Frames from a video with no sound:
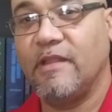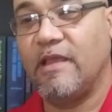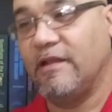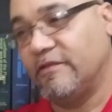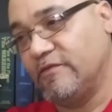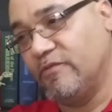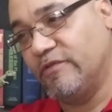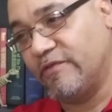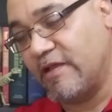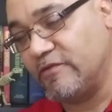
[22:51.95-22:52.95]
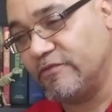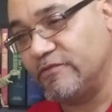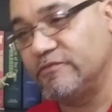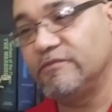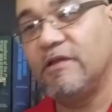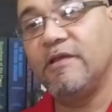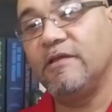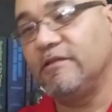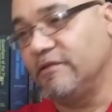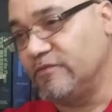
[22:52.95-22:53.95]
And as it would cycle through,
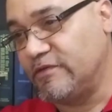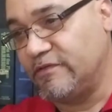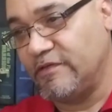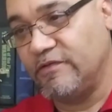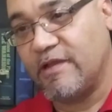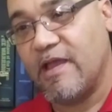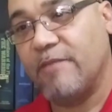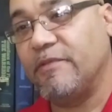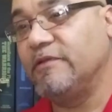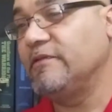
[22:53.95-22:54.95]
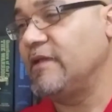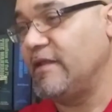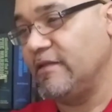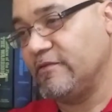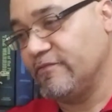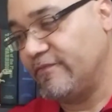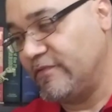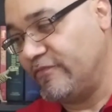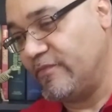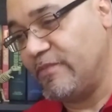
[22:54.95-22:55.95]
this would continue to happen, and at
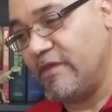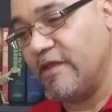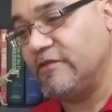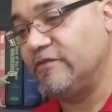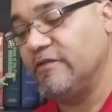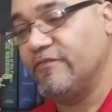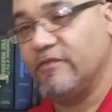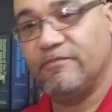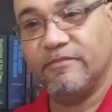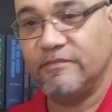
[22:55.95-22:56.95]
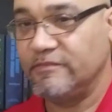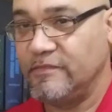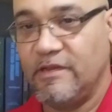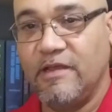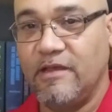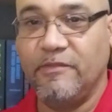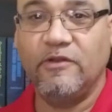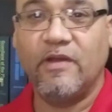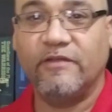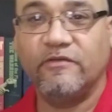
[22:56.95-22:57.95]
different pH, different
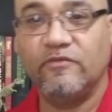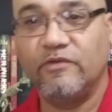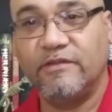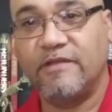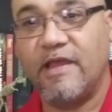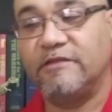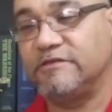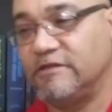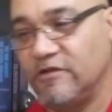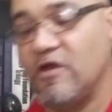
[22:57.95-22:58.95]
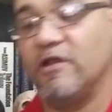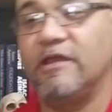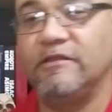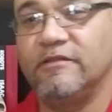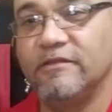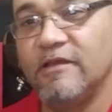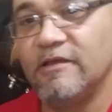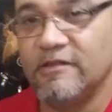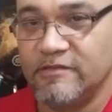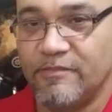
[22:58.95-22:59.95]
amino acids would attach and elongate
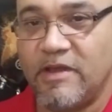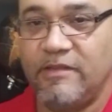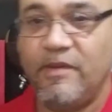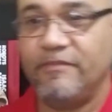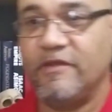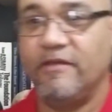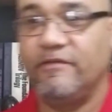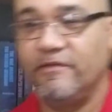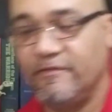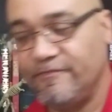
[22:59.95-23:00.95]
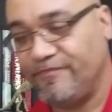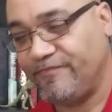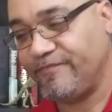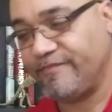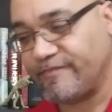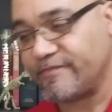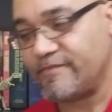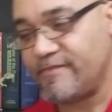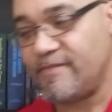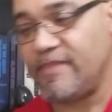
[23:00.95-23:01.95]
the polypeptides.
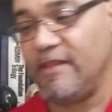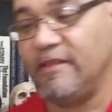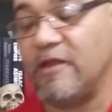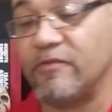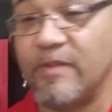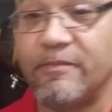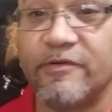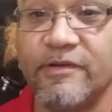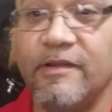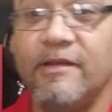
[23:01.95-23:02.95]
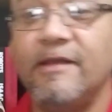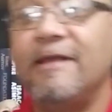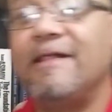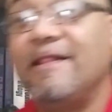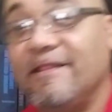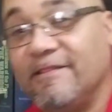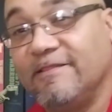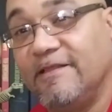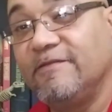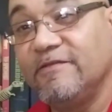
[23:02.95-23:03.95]
Now remember,
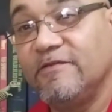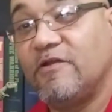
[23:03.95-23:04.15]
this is